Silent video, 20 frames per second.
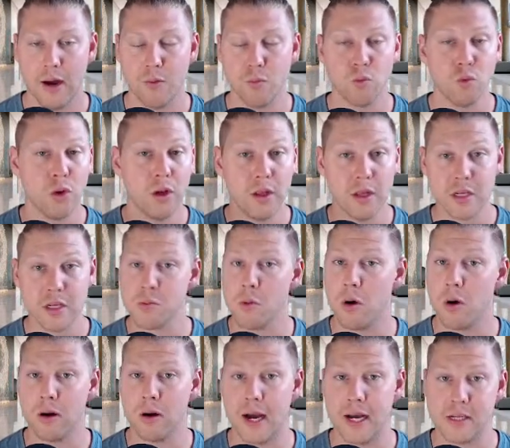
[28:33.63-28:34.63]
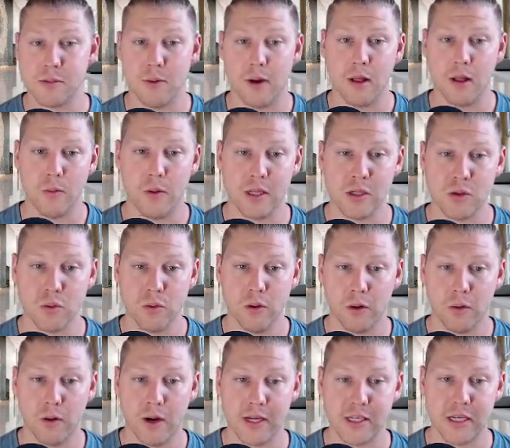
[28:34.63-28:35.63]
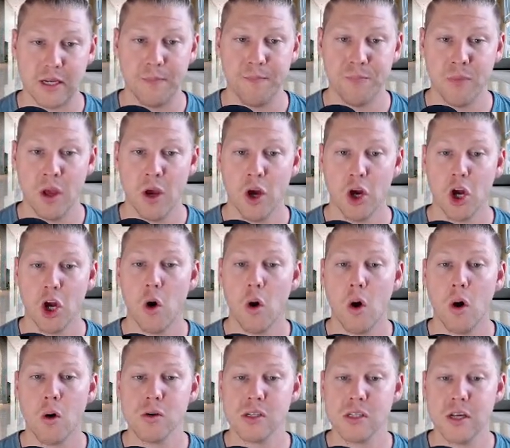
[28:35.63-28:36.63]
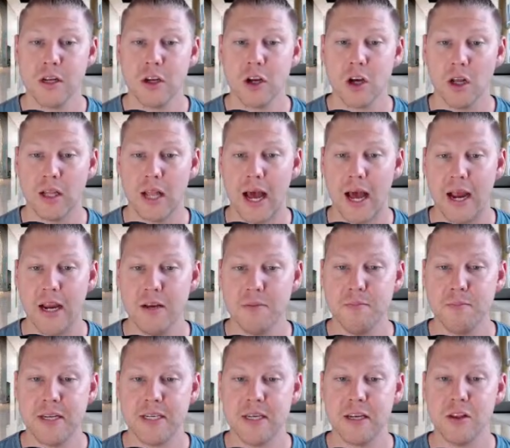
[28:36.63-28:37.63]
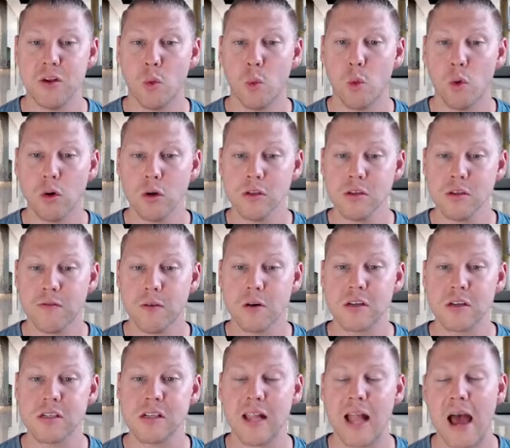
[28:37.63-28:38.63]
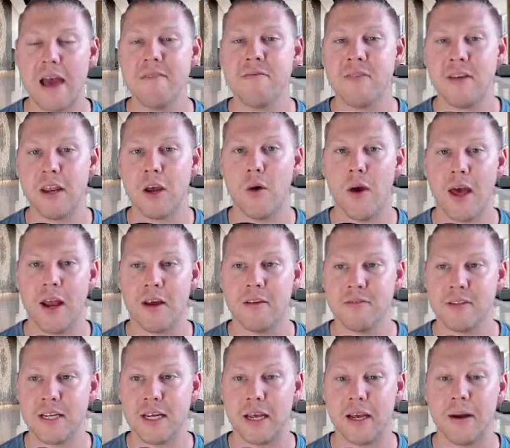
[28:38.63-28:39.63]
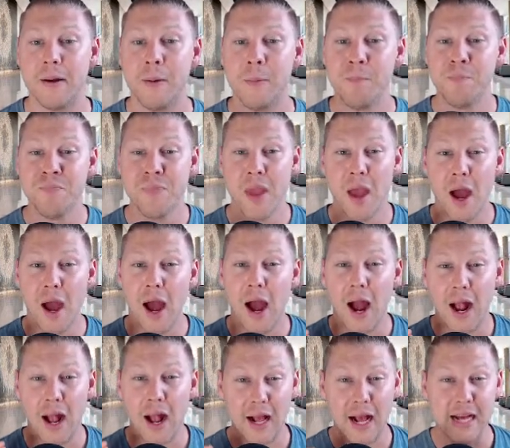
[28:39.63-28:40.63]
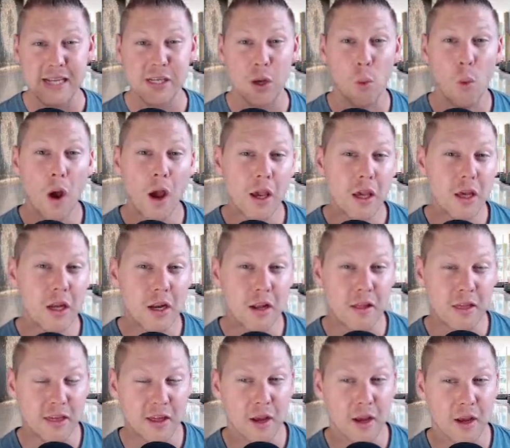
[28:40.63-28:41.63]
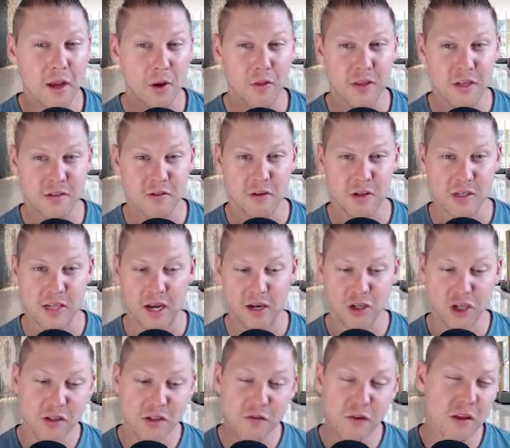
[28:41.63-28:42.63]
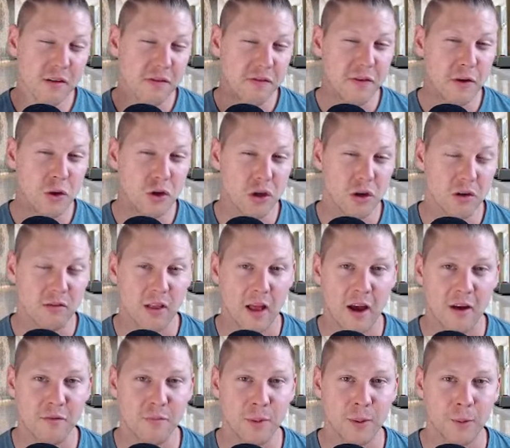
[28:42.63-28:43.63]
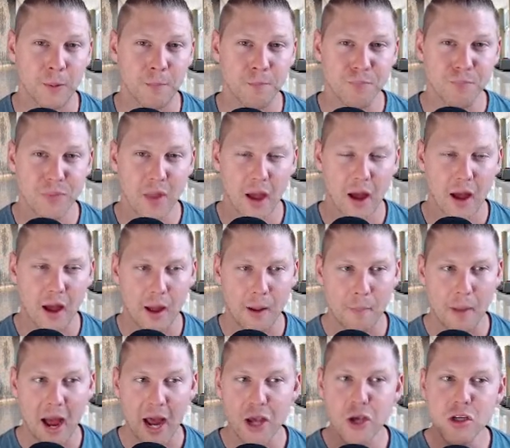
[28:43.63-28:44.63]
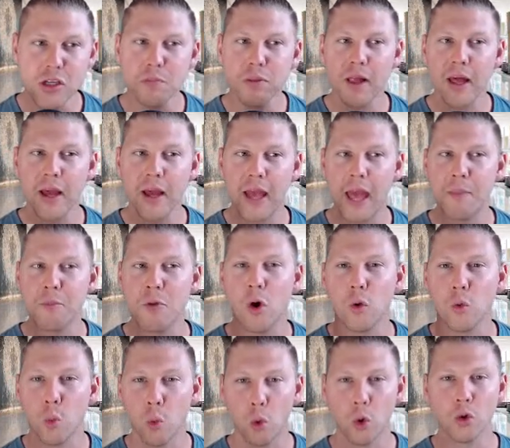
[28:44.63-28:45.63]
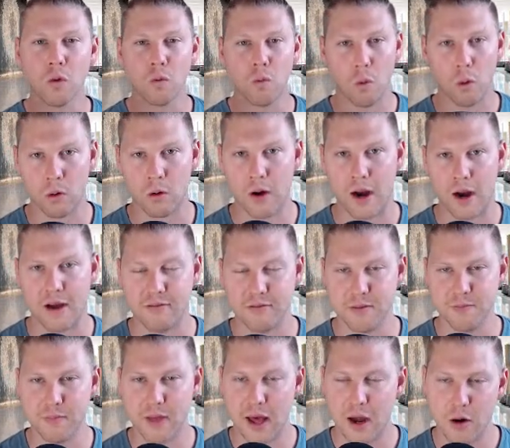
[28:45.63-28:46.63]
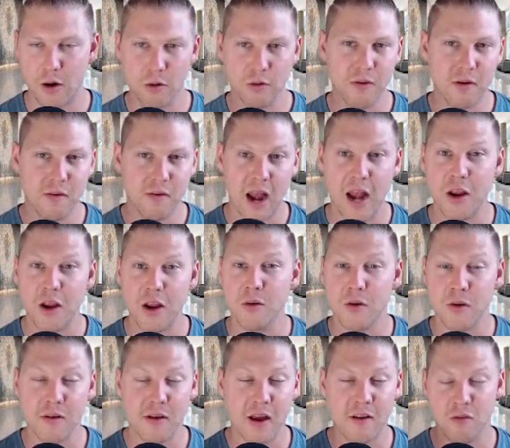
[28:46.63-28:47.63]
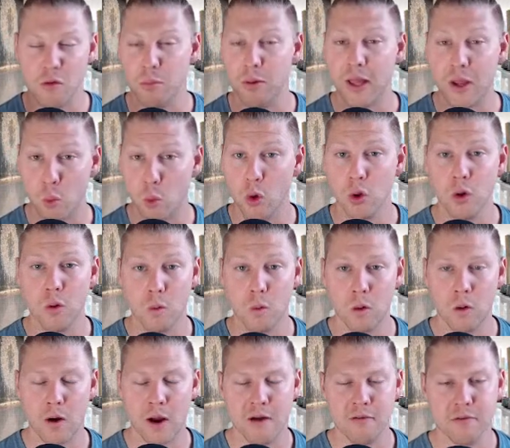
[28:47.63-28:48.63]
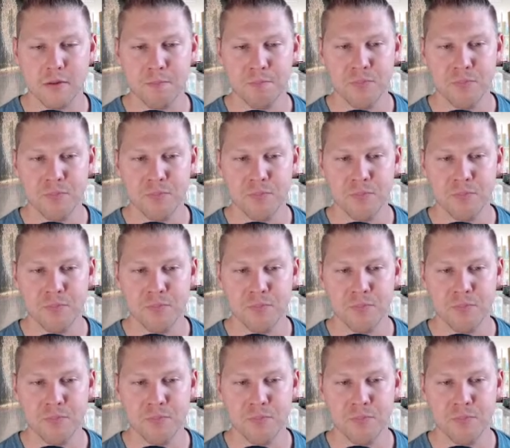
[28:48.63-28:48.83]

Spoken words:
Really smart guys, by the way. It's really crazy. Co-hosted Collide, minting the world's first live video NFT. Guys, I want you to think about this for a sec, just for the future of Livepeer. I used to play a game called World of Warcraft. I don't know if any of you ever played World of Warcraft,